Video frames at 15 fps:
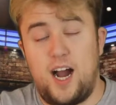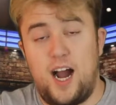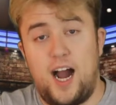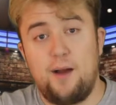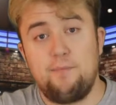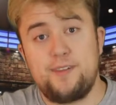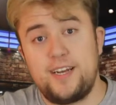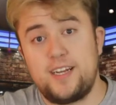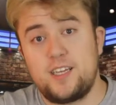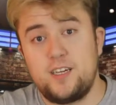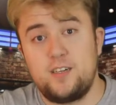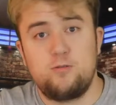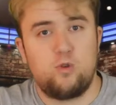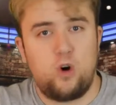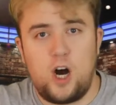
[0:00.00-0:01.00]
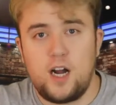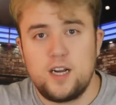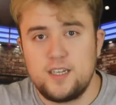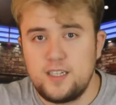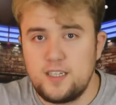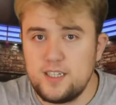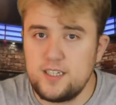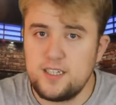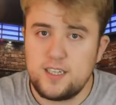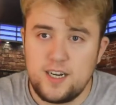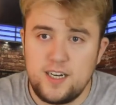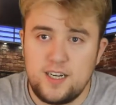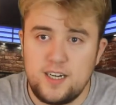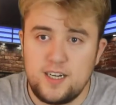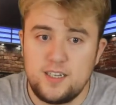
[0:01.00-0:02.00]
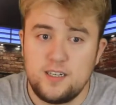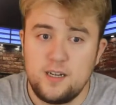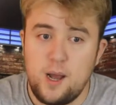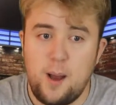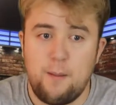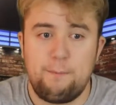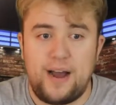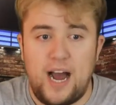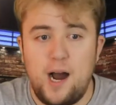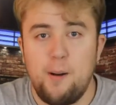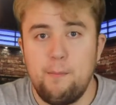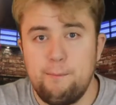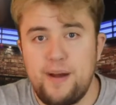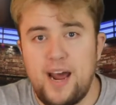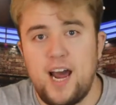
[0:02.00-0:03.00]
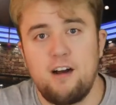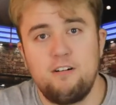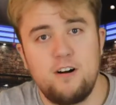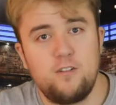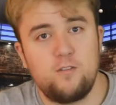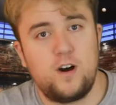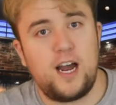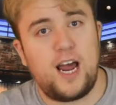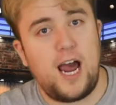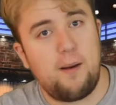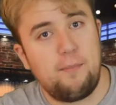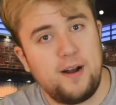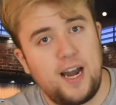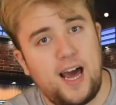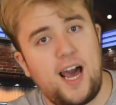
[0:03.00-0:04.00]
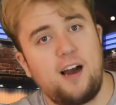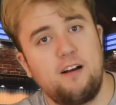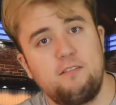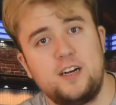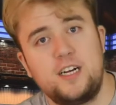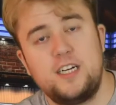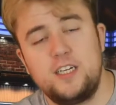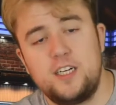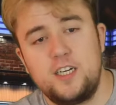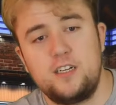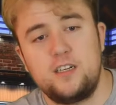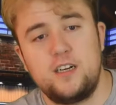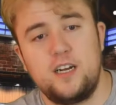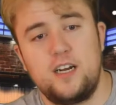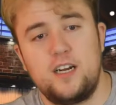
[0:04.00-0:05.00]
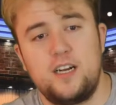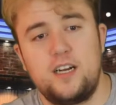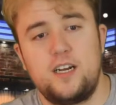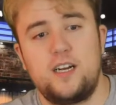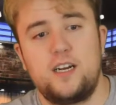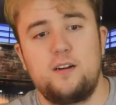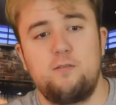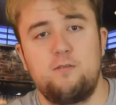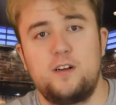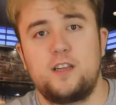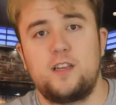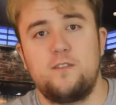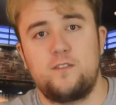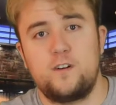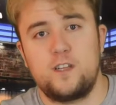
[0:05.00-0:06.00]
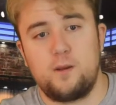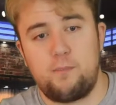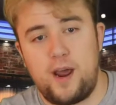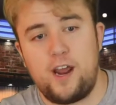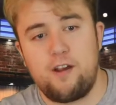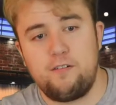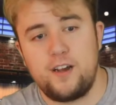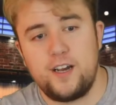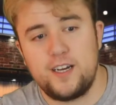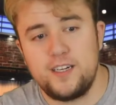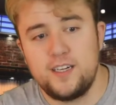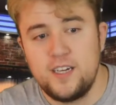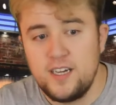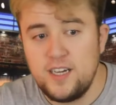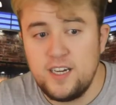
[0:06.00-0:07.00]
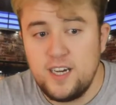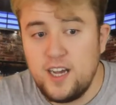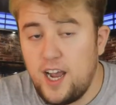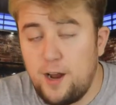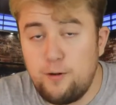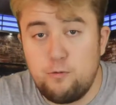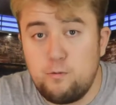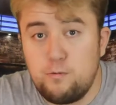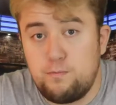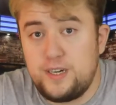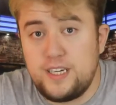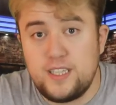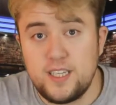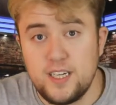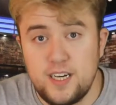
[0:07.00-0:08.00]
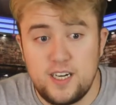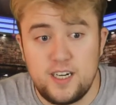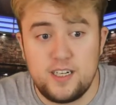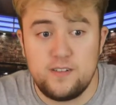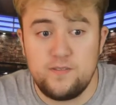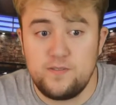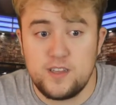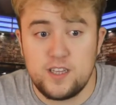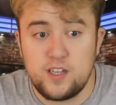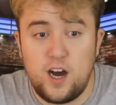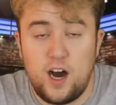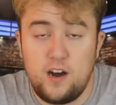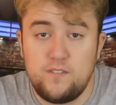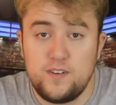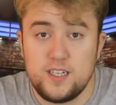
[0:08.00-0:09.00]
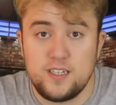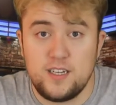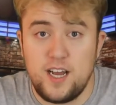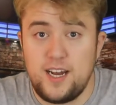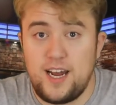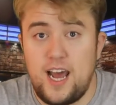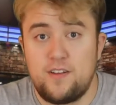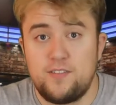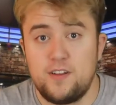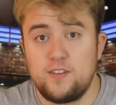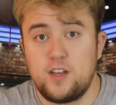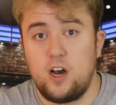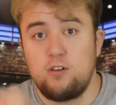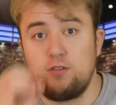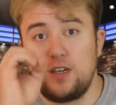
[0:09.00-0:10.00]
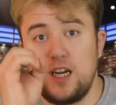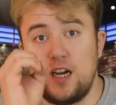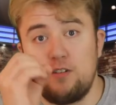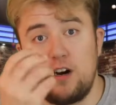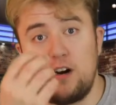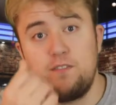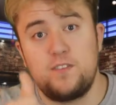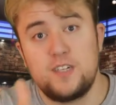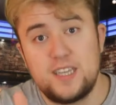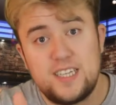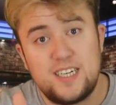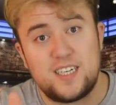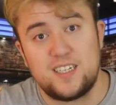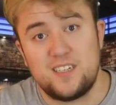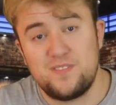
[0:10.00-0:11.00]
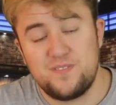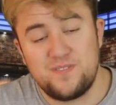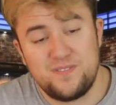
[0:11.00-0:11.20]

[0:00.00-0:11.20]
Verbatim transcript: I'm thinking Washington's gonna bounce back on what happened last week in, in with the, the Patriots and beat the Dolphins and have them go 0 for 6.